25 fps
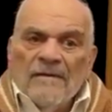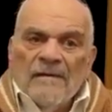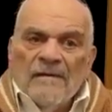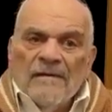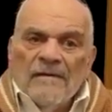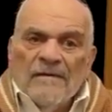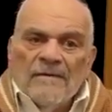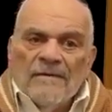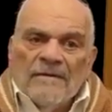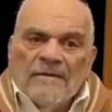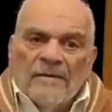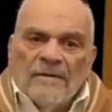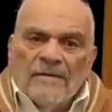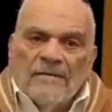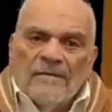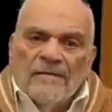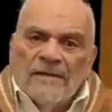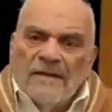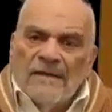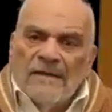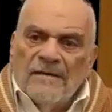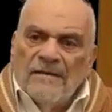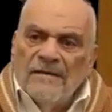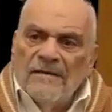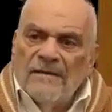So
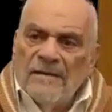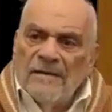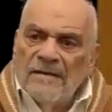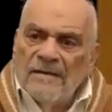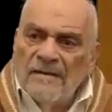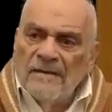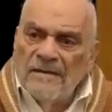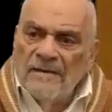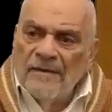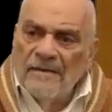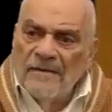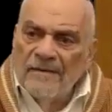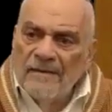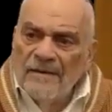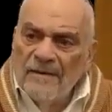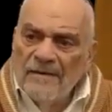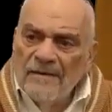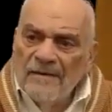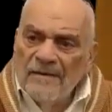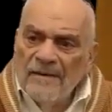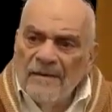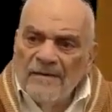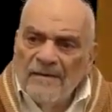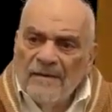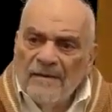then,
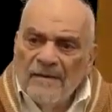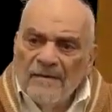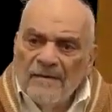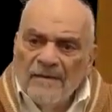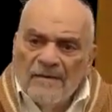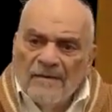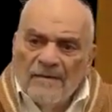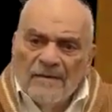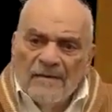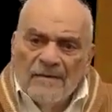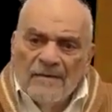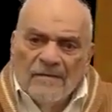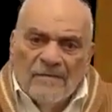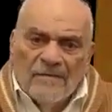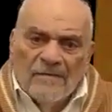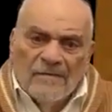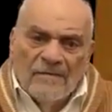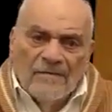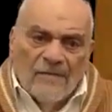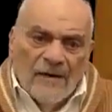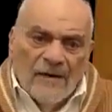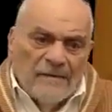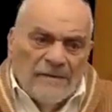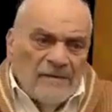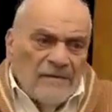
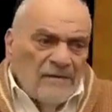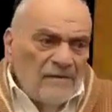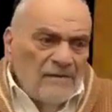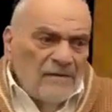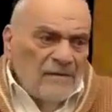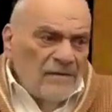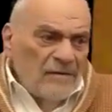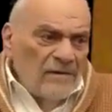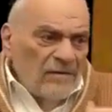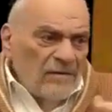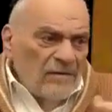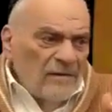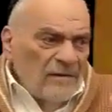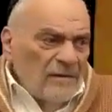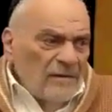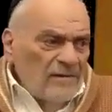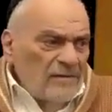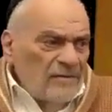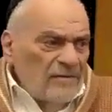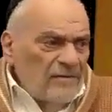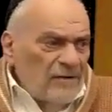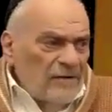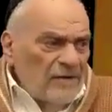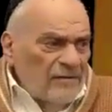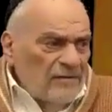why do you need all of
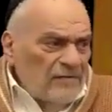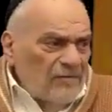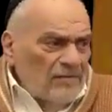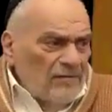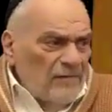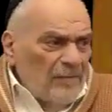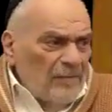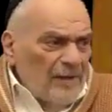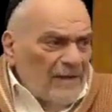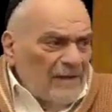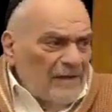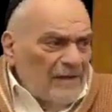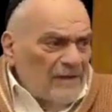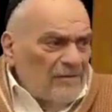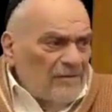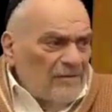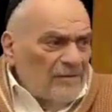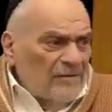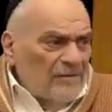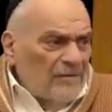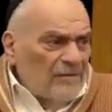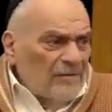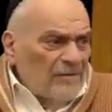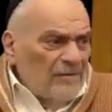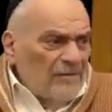these extra
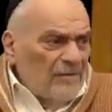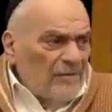Makkos?